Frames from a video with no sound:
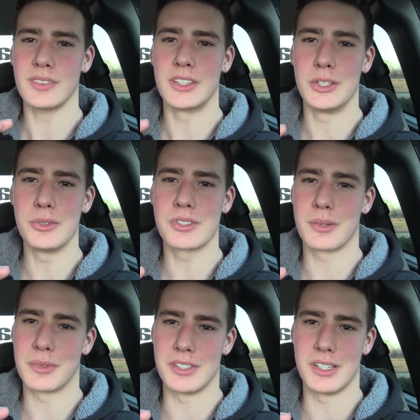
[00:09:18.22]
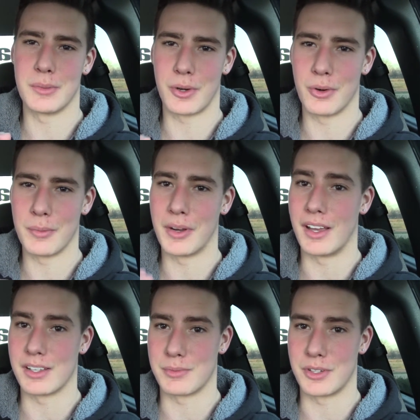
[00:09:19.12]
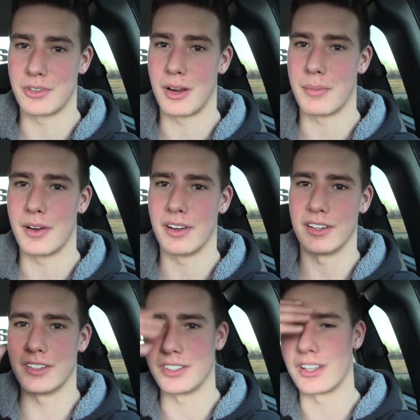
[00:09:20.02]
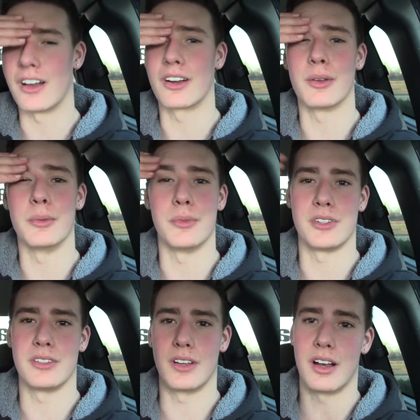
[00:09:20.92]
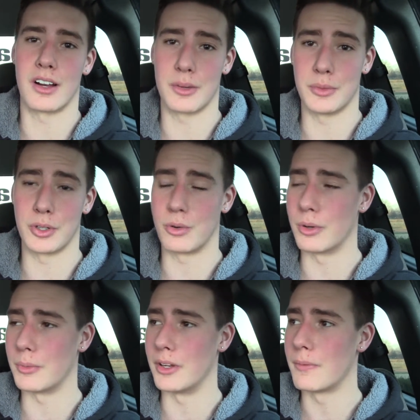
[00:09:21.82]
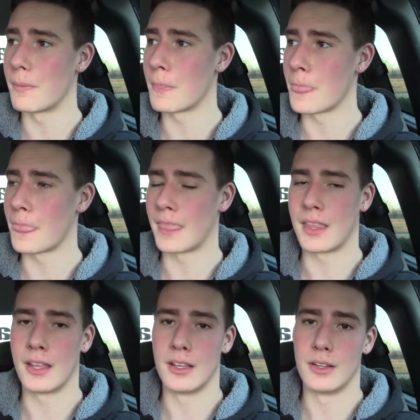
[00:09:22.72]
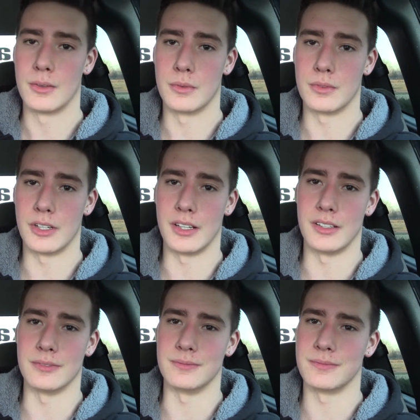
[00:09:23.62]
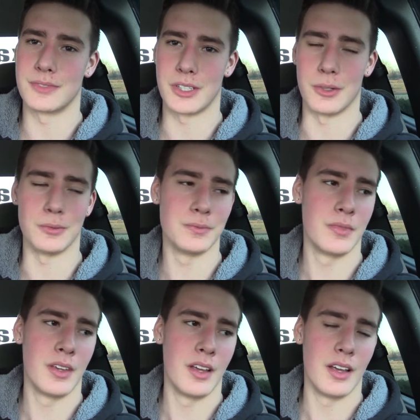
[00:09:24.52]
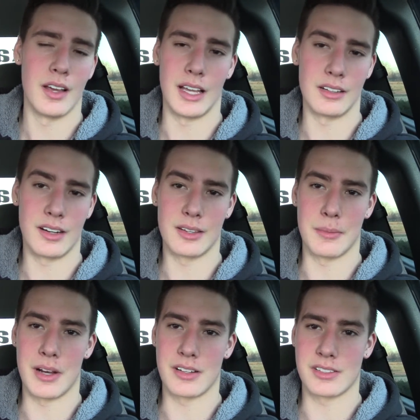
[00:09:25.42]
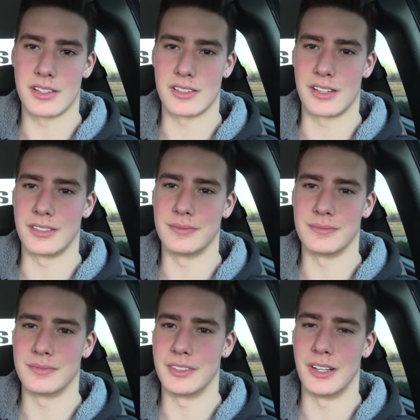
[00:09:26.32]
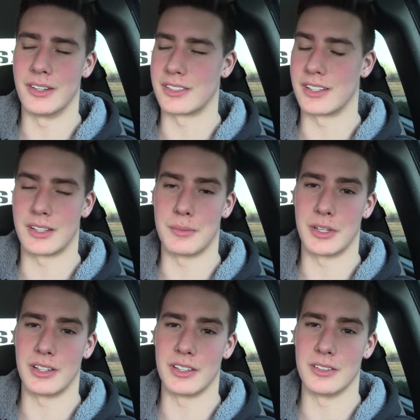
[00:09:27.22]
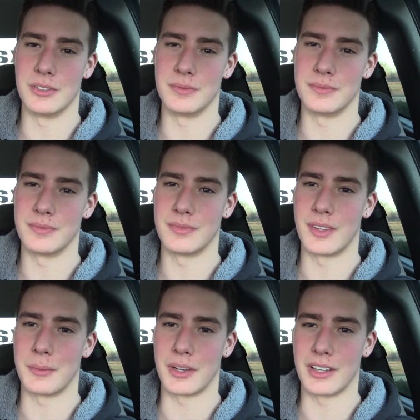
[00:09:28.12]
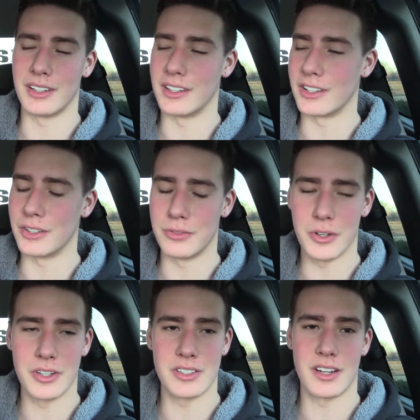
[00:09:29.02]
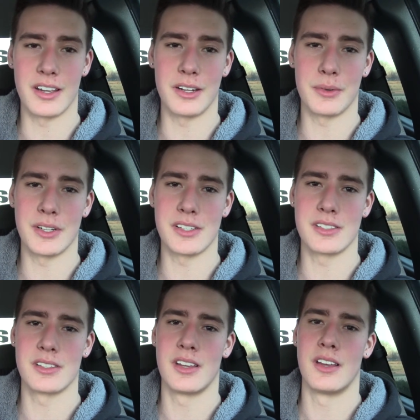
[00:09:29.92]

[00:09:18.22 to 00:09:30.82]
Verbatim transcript: use some of the gym equipment as my tripod and just hog up the hog up the equipment. And so I already had the box. I was like, you know, it's not that big a deal. I'm not getting any good footage today anyways.